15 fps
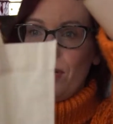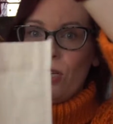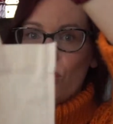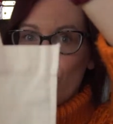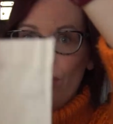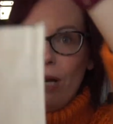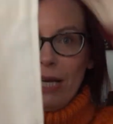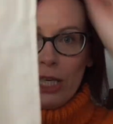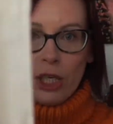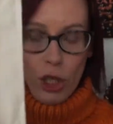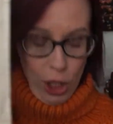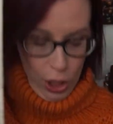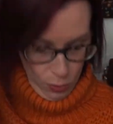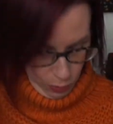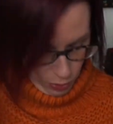it's really
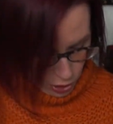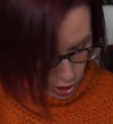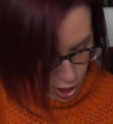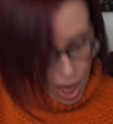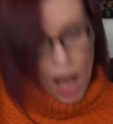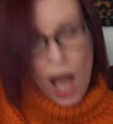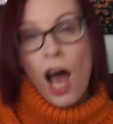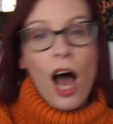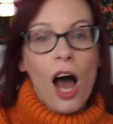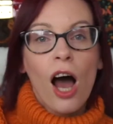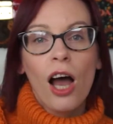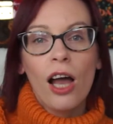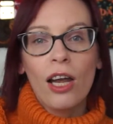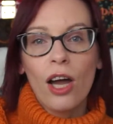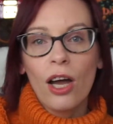cute.
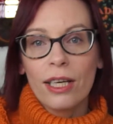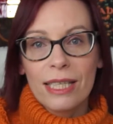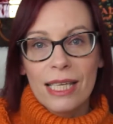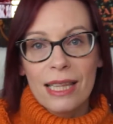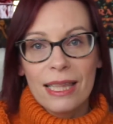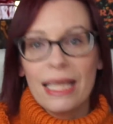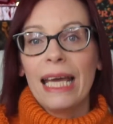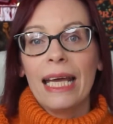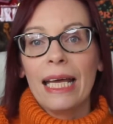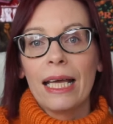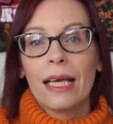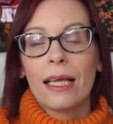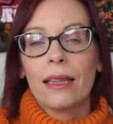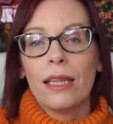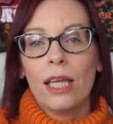I like to
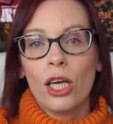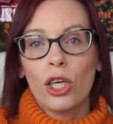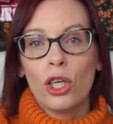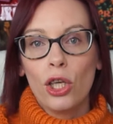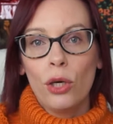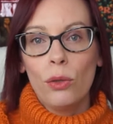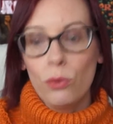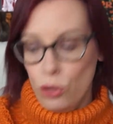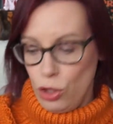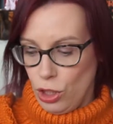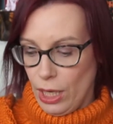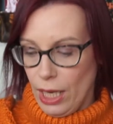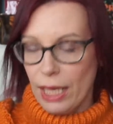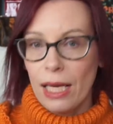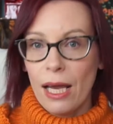think that
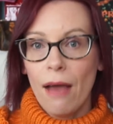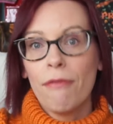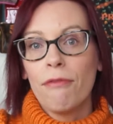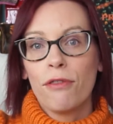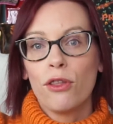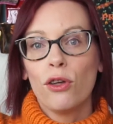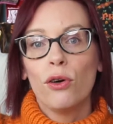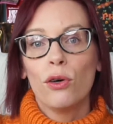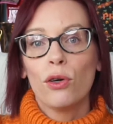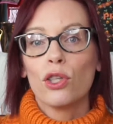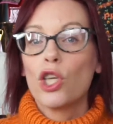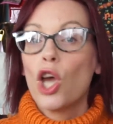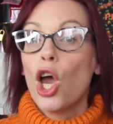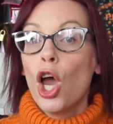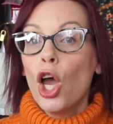Gucci have
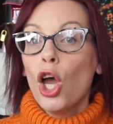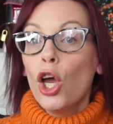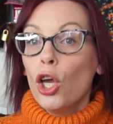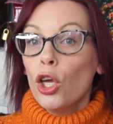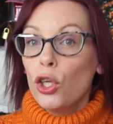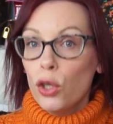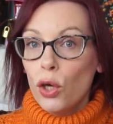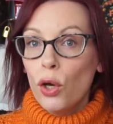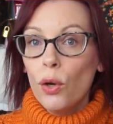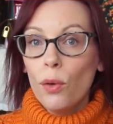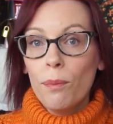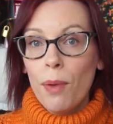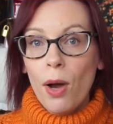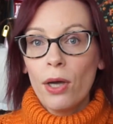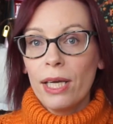thought, you
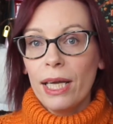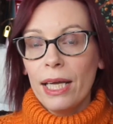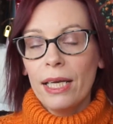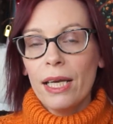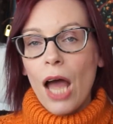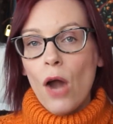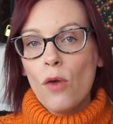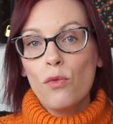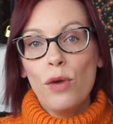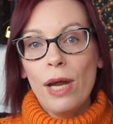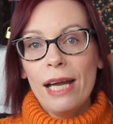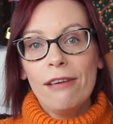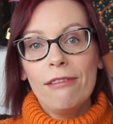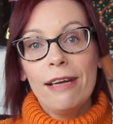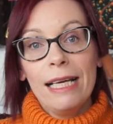buying a
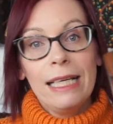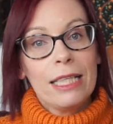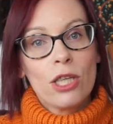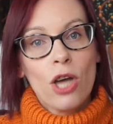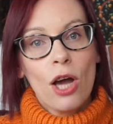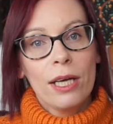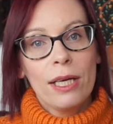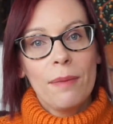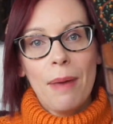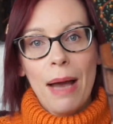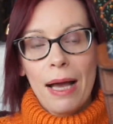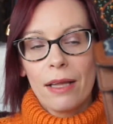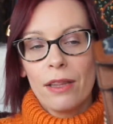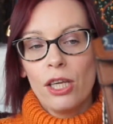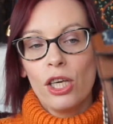really tiny
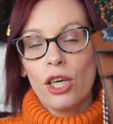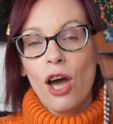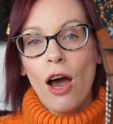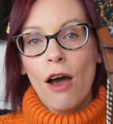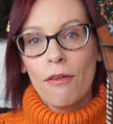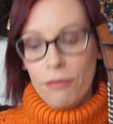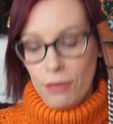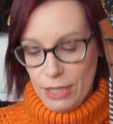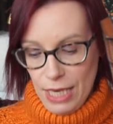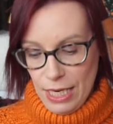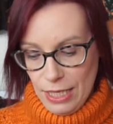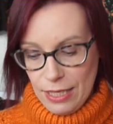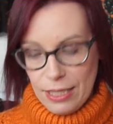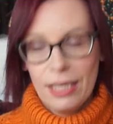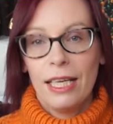bag that you can't fit
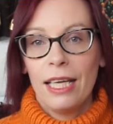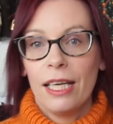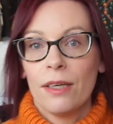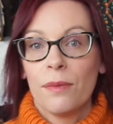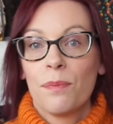anything in,